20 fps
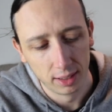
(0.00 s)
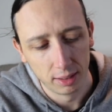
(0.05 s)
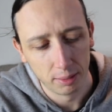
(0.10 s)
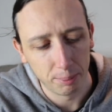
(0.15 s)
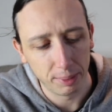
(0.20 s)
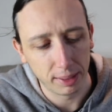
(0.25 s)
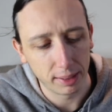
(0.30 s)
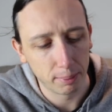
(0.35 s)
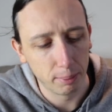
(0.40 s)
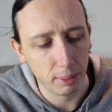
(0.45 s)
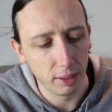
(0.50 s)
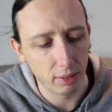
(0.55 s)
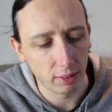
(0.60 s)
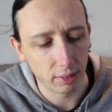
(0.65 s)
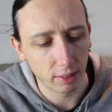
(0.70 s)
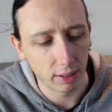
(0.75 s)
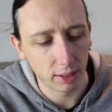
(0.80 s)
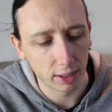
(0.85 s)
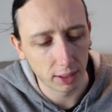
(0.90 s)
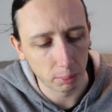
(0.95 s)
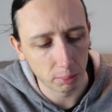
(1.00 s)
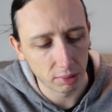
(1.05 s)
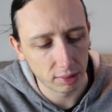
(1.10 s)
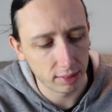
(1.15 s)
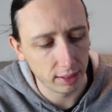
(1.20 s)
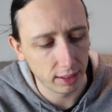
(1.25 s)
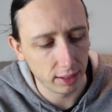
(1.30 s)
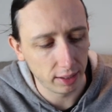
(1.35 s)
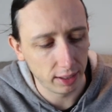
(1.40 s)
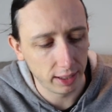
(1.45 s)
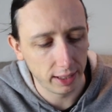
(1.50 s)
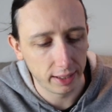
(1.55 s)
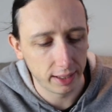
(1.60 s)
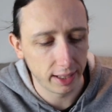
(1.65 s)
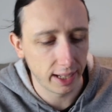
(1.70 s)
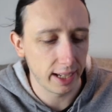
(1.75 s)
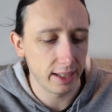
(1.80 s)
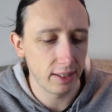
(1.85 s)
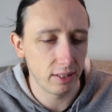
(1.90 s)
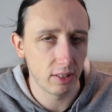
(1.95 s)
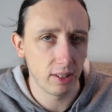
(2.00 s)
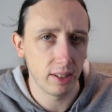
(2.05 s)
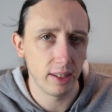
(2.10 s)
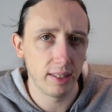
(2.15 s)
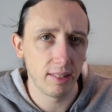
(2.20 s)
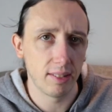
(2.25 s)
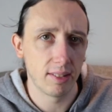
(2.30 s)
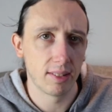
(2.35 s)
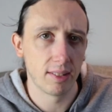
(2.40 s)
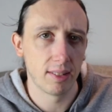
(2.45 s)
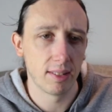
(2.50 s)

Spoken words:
Makes me look like I'm still in the 80s.